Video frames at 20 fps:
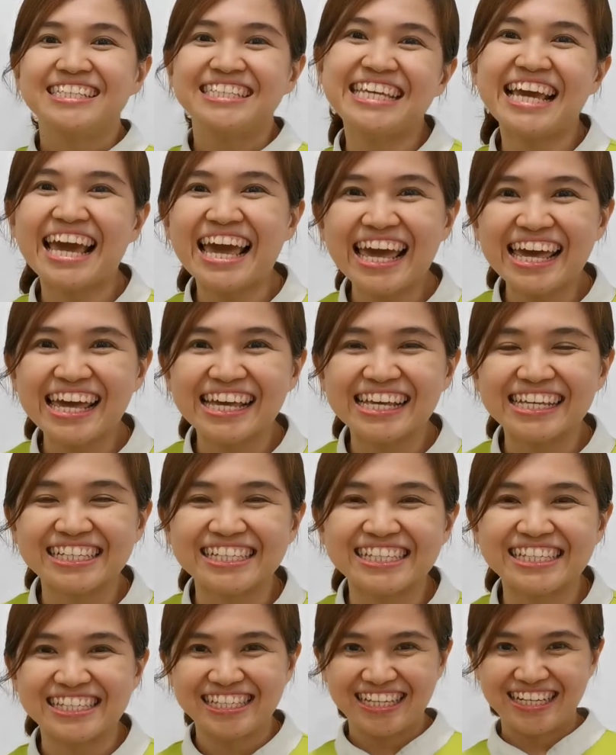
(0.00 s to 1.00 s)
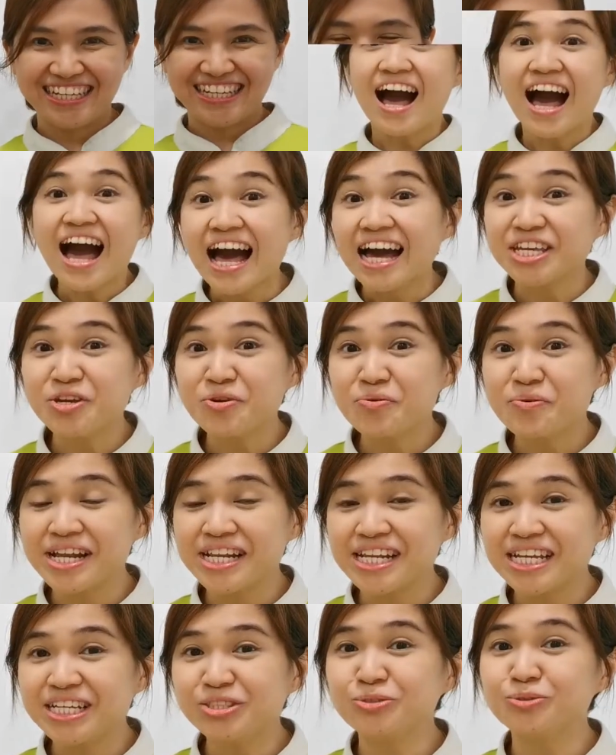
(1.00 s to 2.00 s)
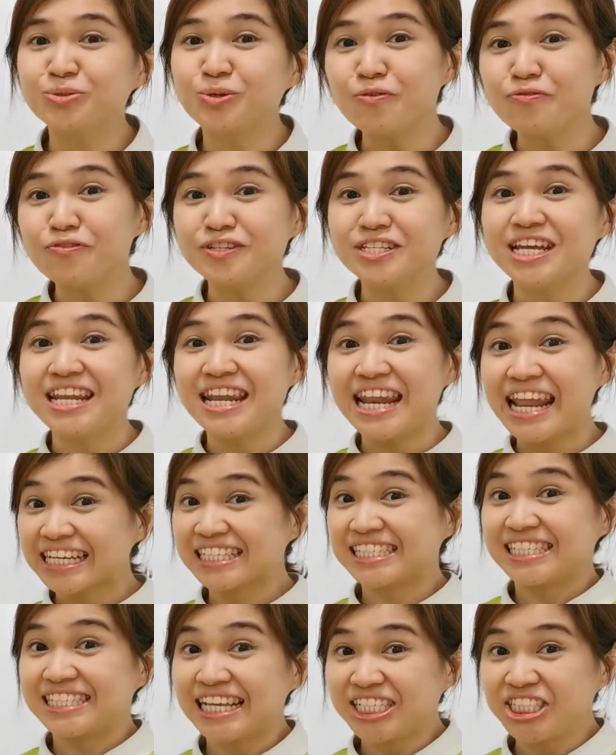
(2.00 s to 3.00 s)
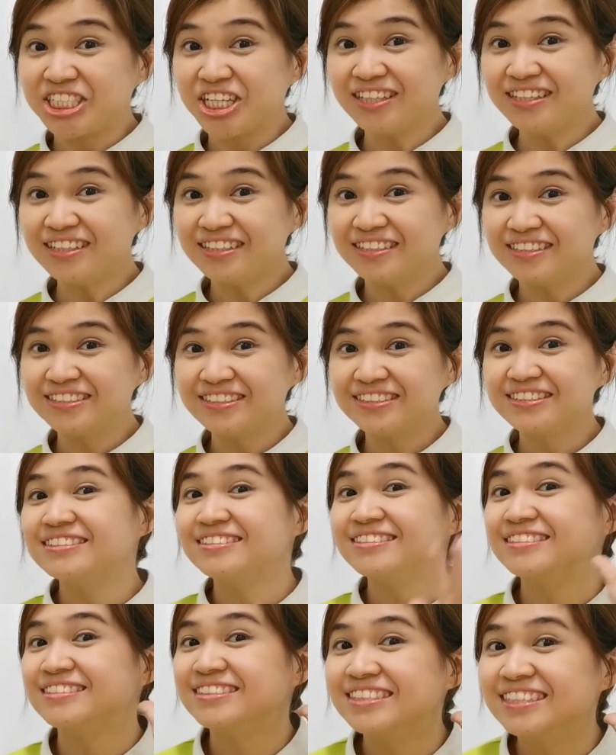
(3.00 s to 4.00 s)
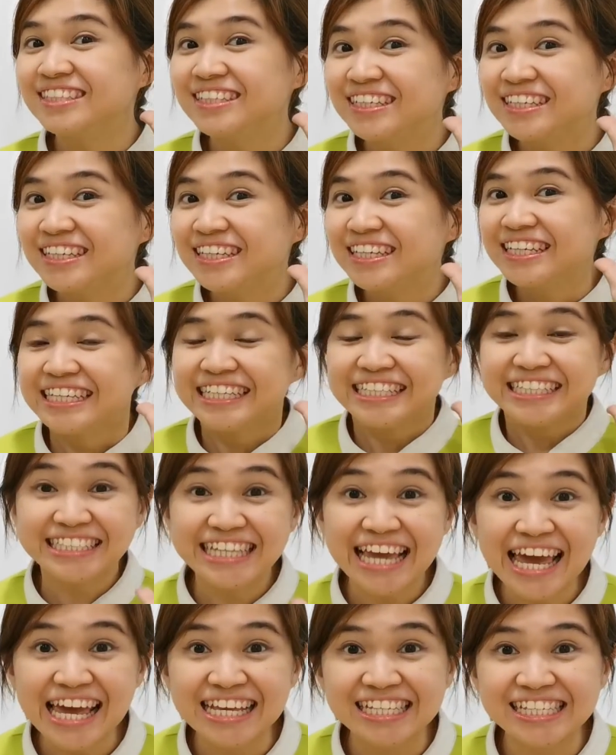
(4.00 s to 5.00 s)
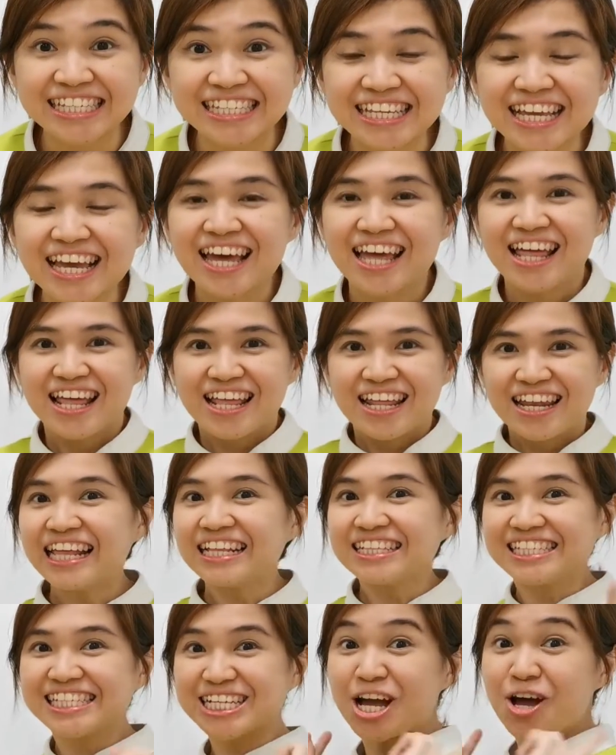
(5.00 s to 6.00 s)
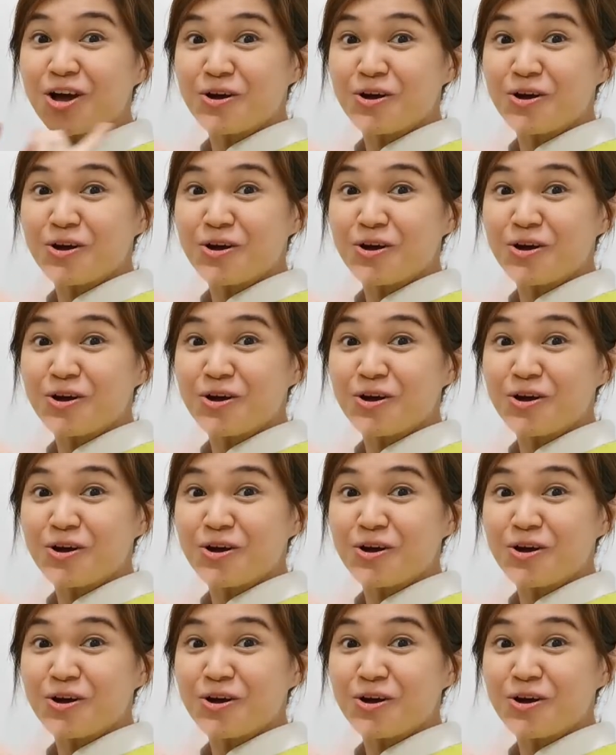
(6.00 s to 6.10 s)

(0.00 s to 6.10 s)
Yes! Are you ready to go for the next session? Yes! Let's